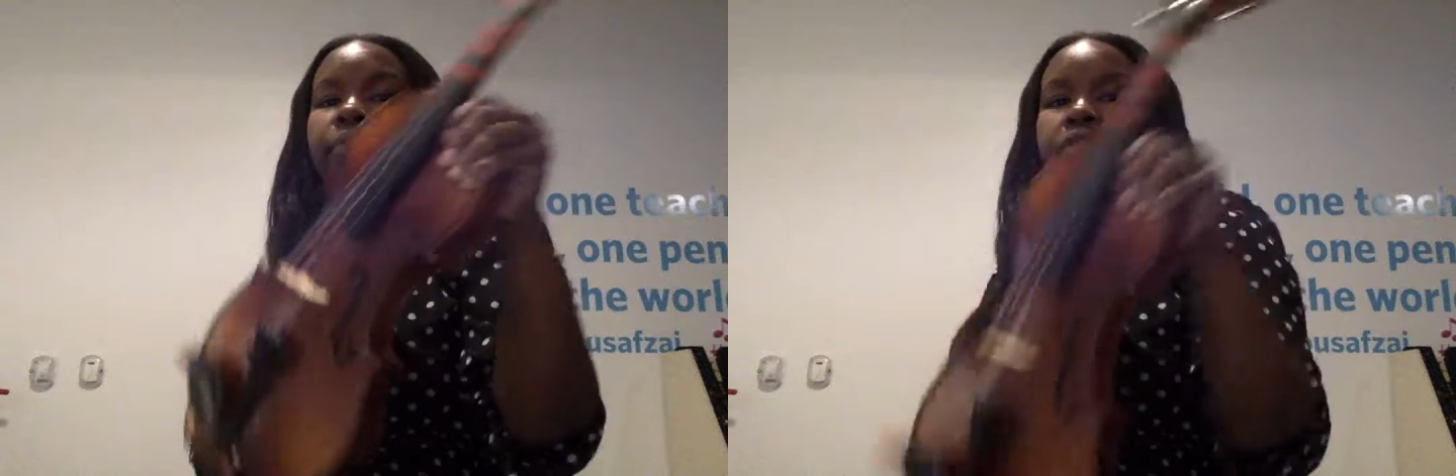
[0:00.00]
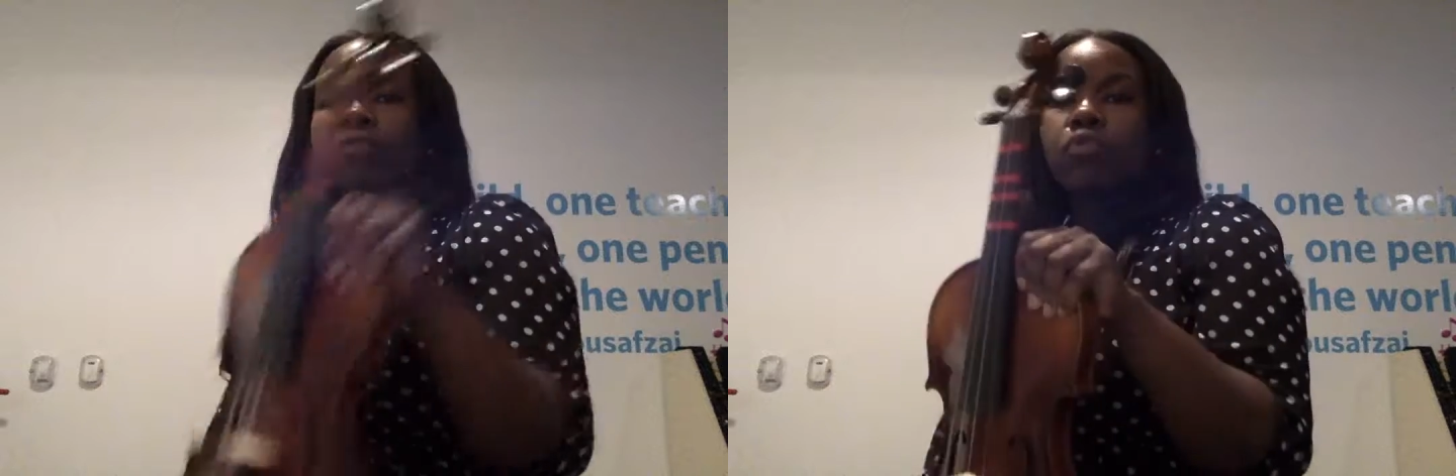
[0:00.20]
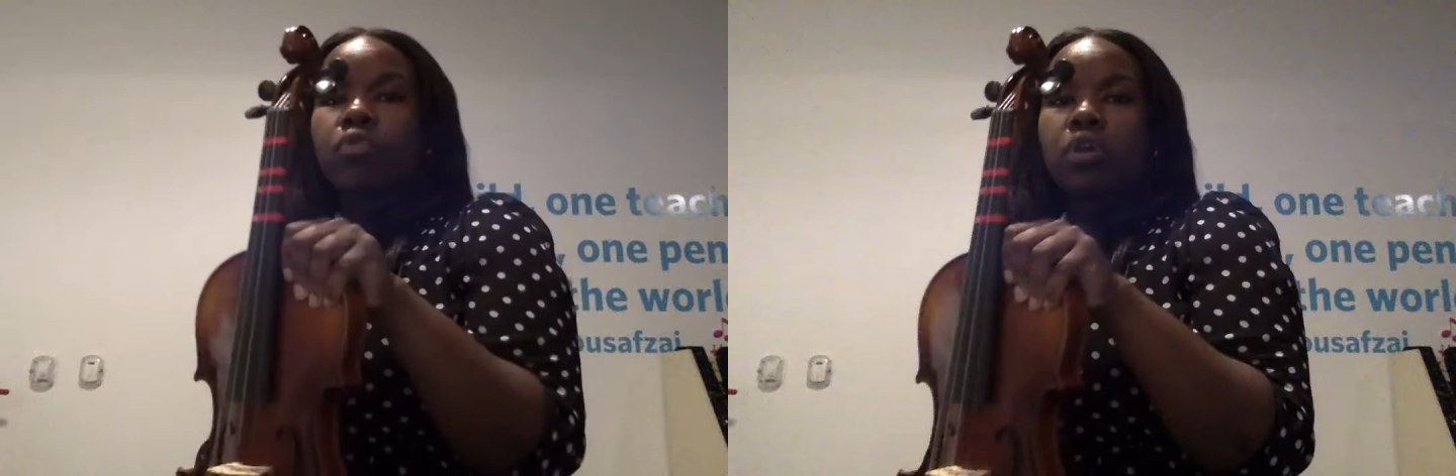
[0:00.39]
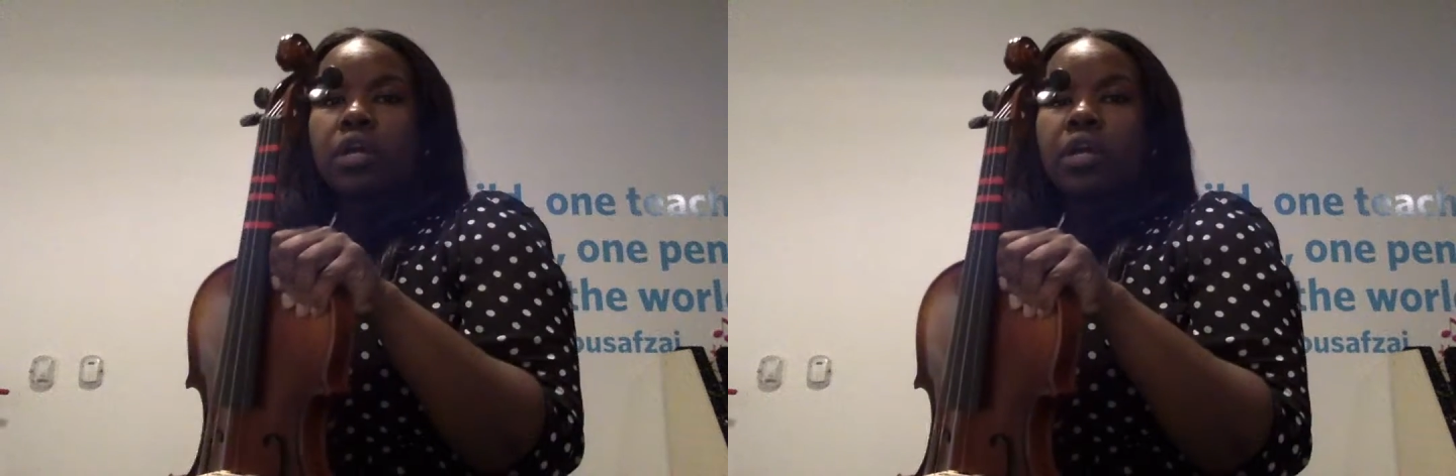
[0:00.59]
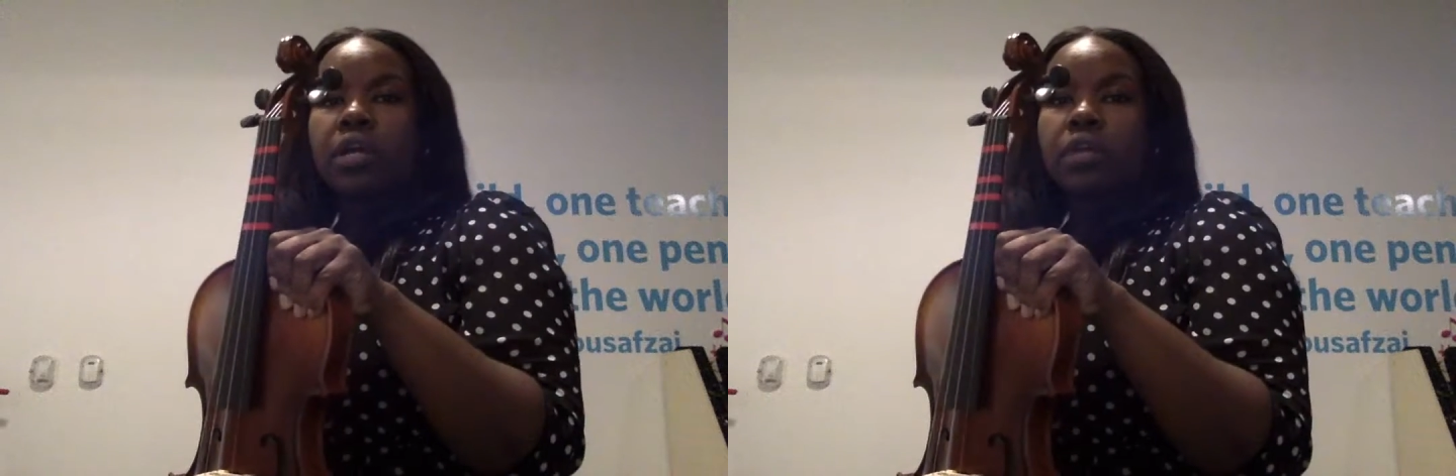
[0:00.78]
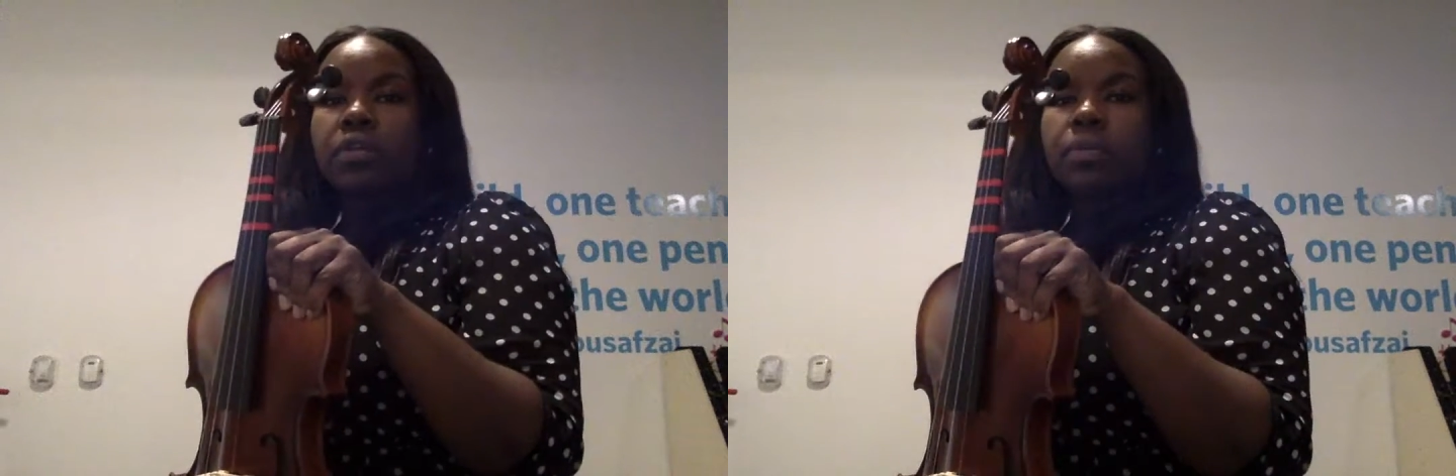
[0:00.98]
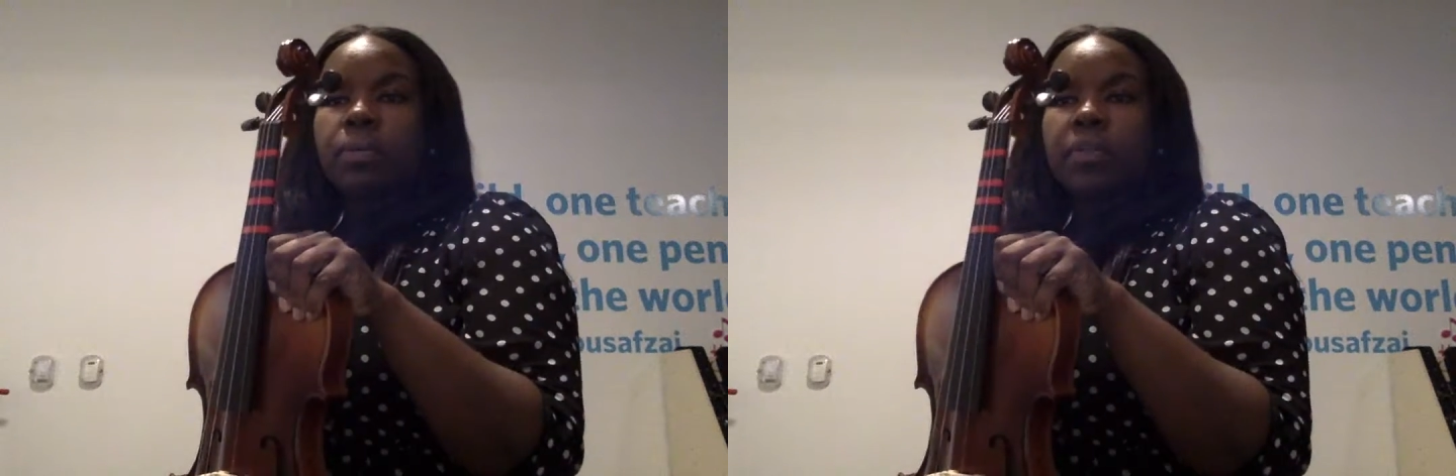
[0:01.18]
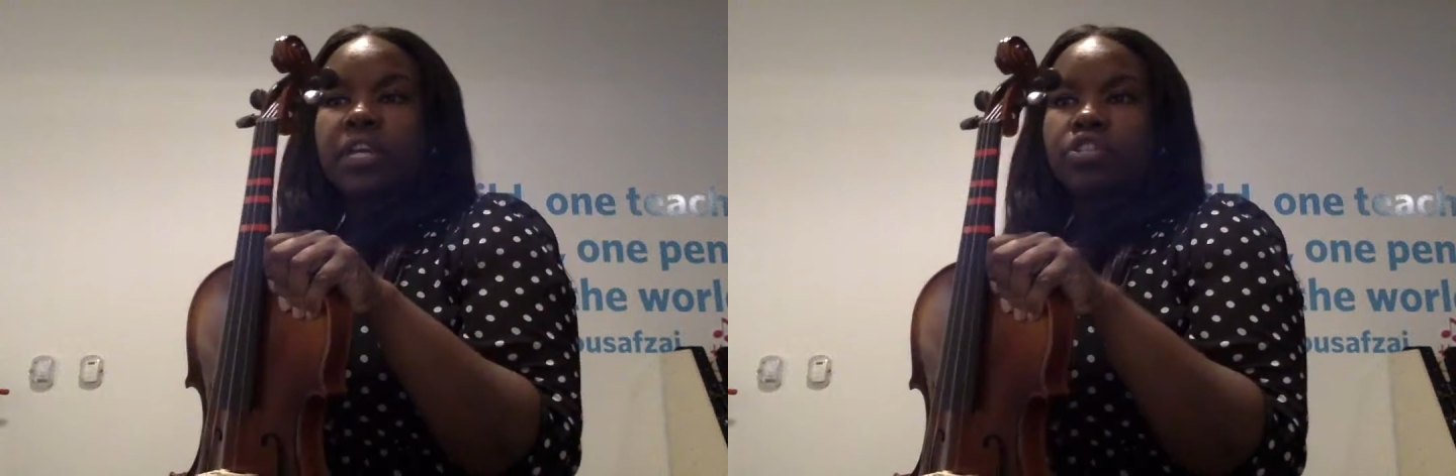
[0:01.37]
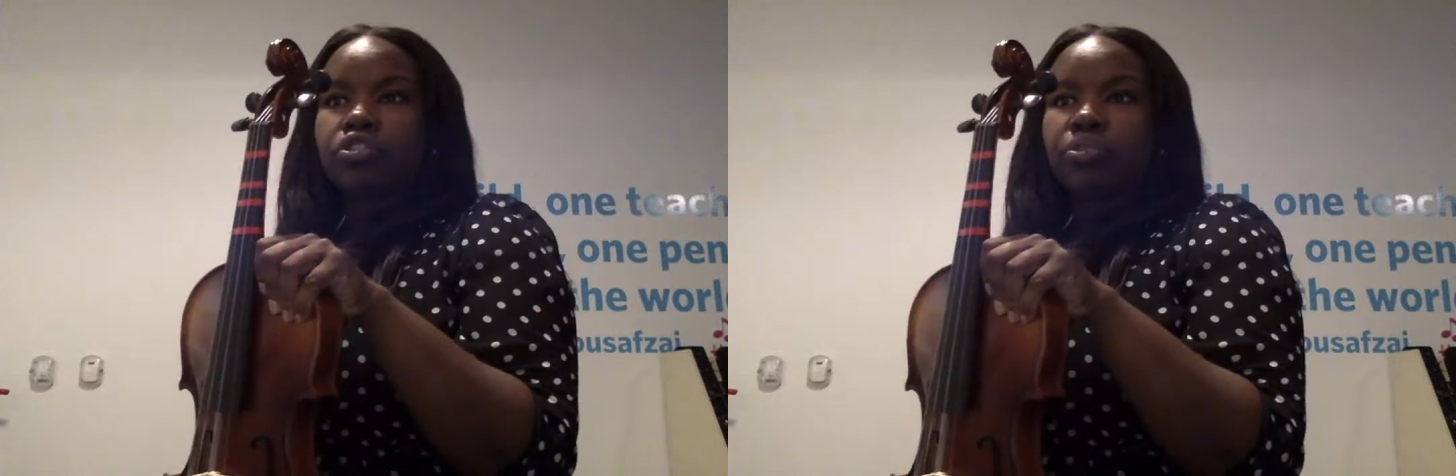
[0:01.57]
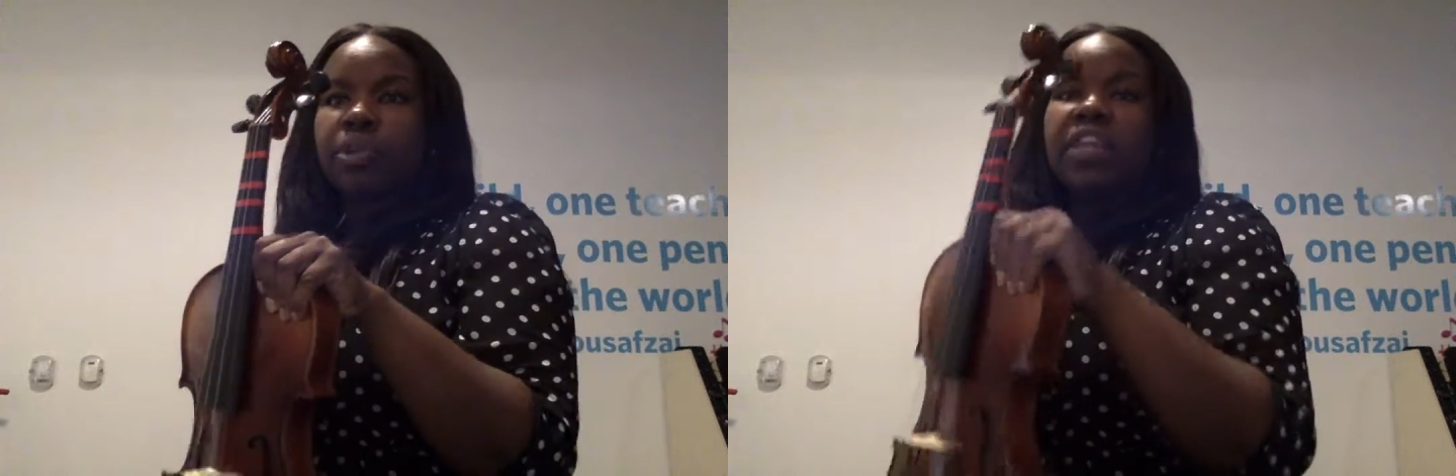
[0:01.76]
was for the
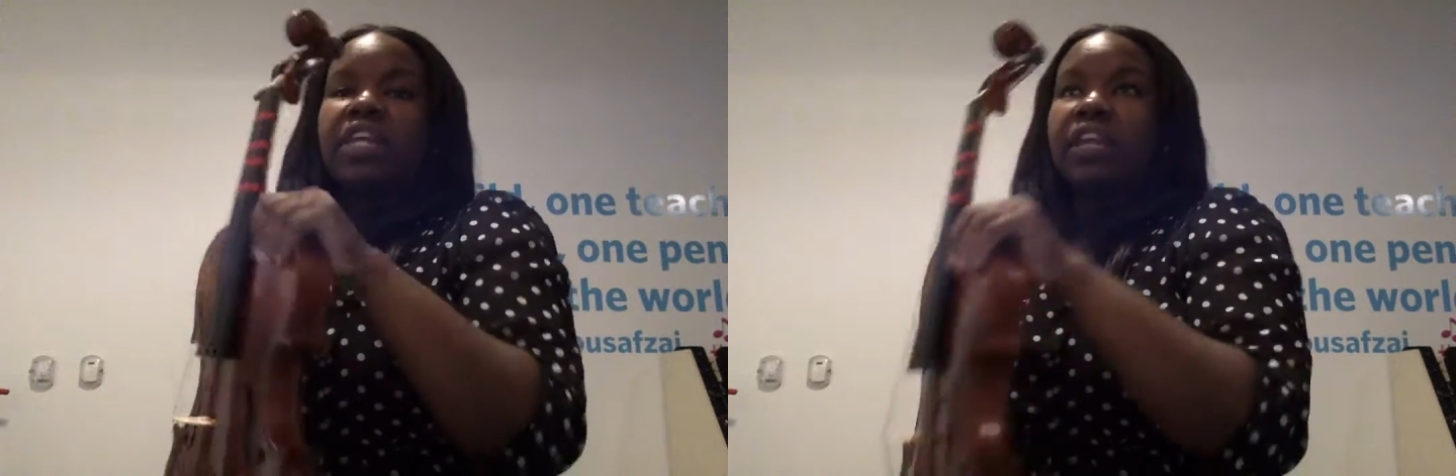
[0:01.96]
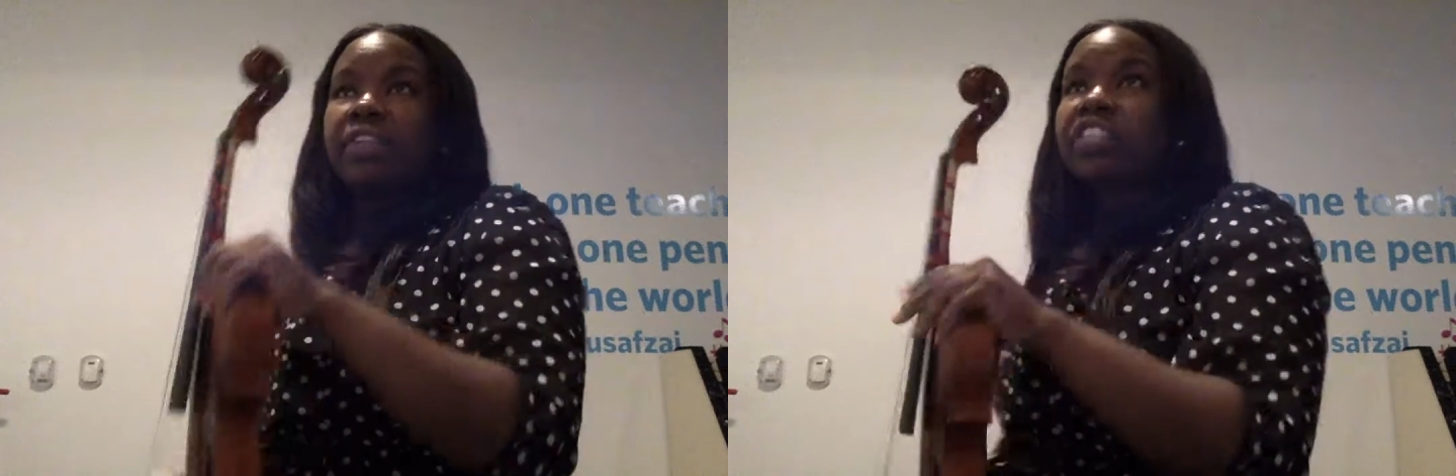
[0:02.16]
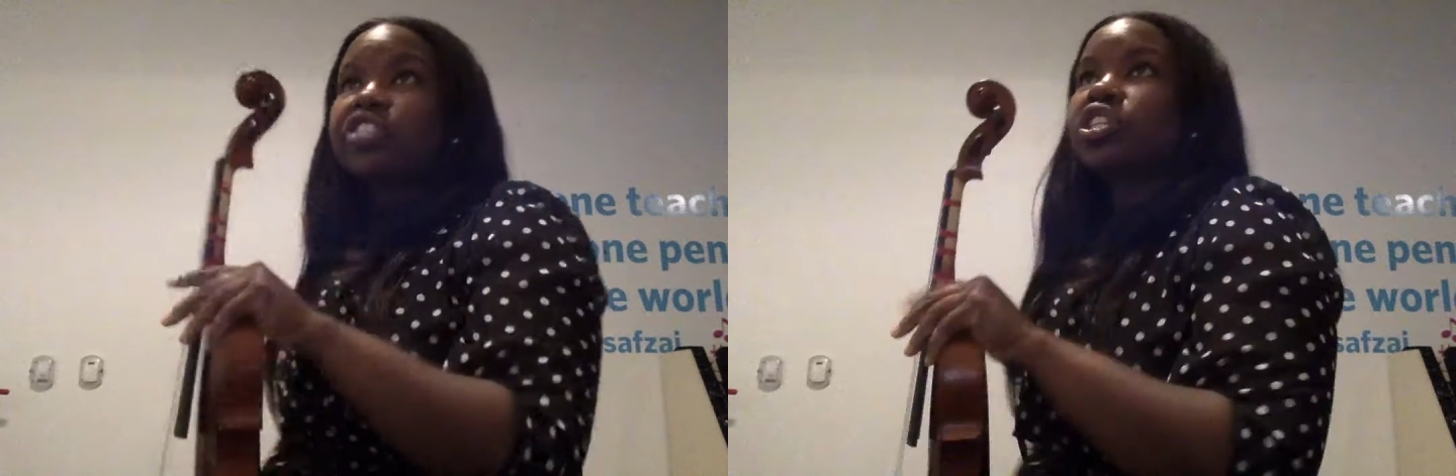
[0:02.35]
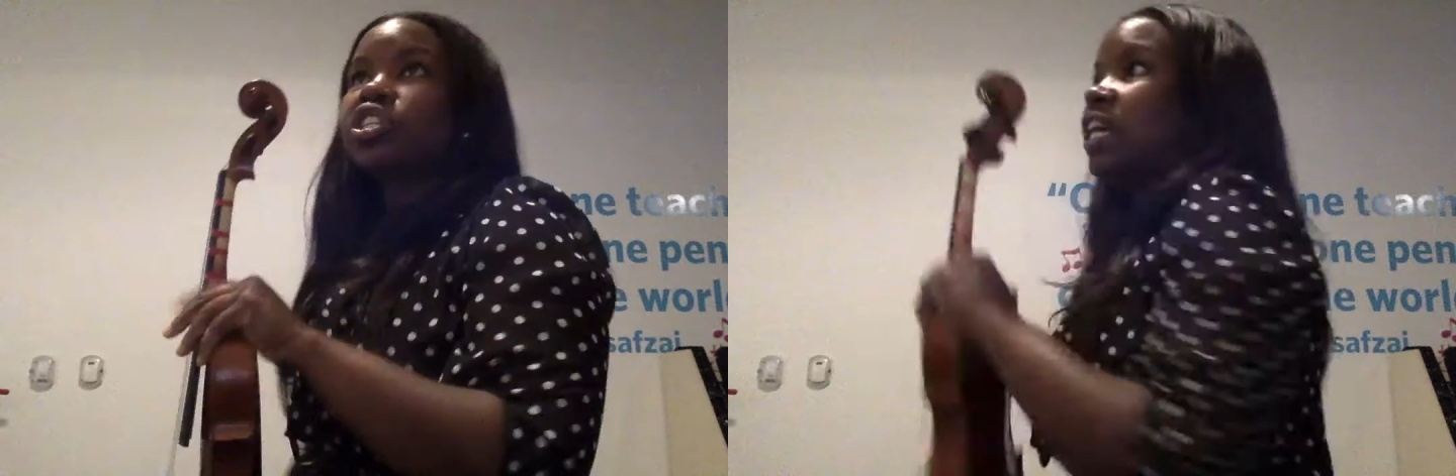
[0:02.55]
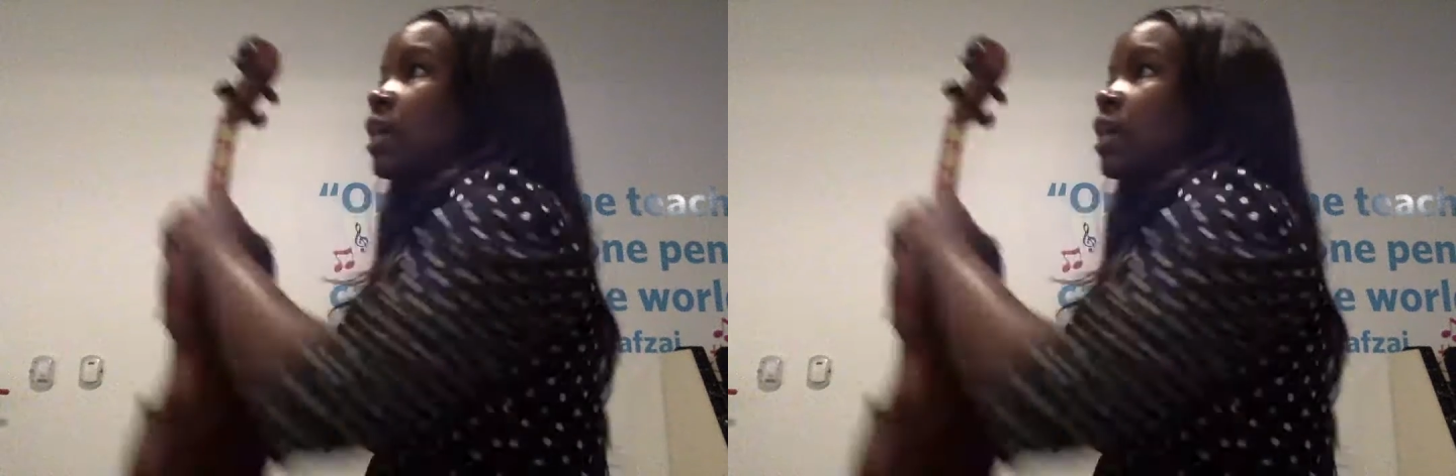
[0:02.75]
instrument, and then eventually